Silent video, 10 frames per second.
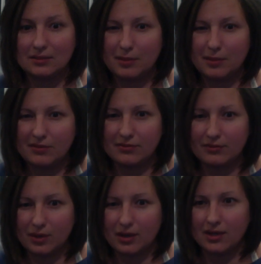pelvic
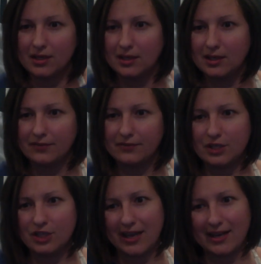floor,
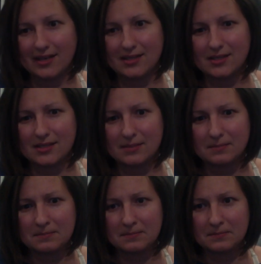vaginas,
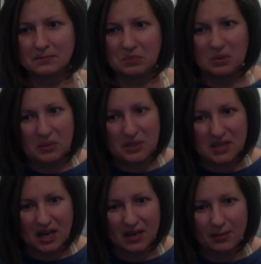we don't want to
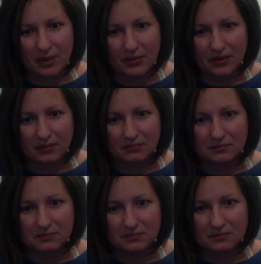talk about them,
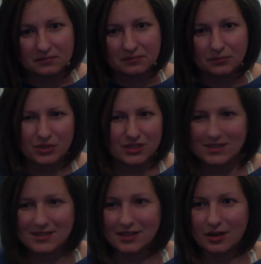which
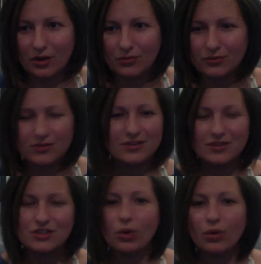is,
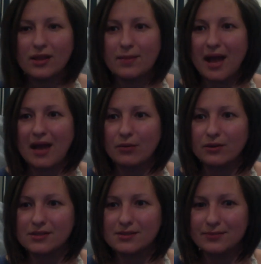totally
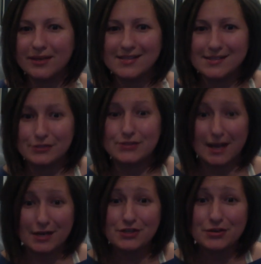backwards because they're
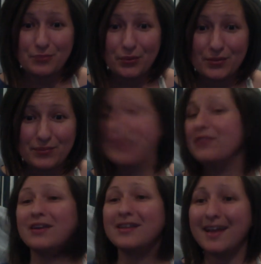such an important part
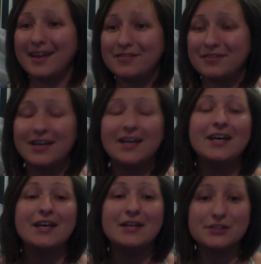of our life.
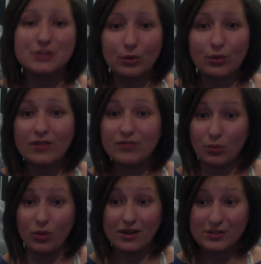So if you
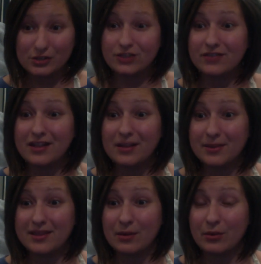want to start
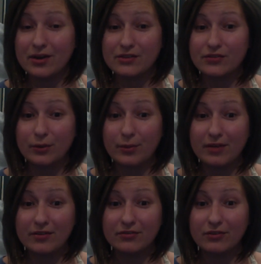developing that awareness for your
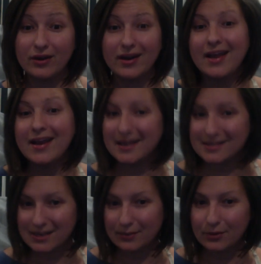pelvic floor,
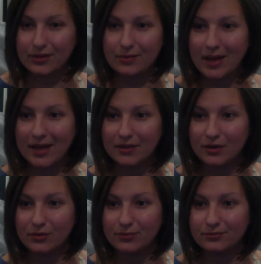next time you're in the
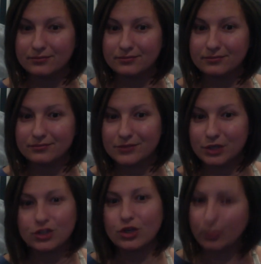bathroom,
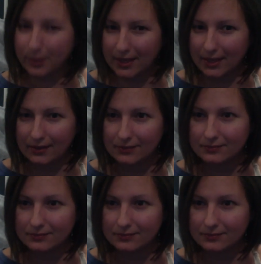start to go pee